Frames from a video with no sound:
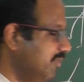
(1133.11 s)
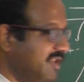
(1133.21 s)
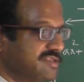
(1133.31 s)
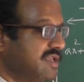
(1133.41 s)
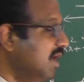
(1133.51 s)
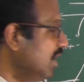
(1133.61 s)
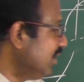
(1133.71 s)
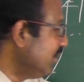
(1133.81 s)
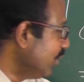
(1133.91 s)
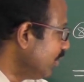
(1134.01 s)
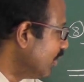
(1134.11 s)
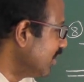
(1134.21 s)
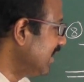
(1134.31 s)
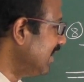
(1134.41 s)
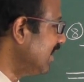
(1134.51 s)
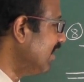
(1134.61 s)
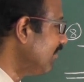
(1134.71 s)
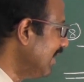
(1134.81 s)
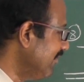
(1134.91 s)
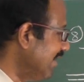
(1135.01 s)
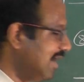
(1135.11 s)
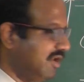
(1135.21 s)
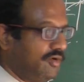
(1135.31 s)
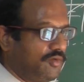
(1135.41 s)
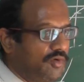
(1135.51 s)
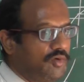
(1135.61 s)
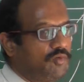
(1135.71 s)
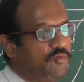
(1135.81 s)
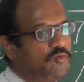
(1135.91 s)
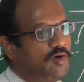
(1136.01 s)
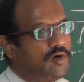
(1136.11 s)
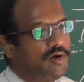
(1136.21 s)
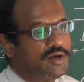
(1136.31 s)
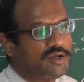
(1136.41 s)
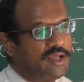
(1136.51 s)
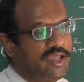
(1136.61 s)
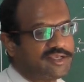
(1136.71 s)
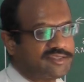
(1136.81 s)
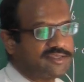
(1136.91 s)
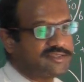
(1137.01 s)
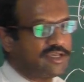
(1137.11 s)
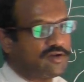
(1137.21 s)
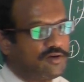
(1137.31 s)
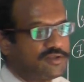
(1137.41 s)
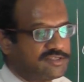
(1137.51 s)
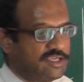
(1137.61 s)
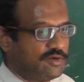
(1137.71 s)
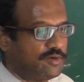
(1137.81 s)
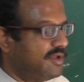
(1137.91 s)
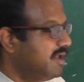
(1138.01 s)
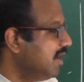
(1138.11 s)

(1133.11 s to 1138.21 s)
Means you don't get a y value for x is equal to 0.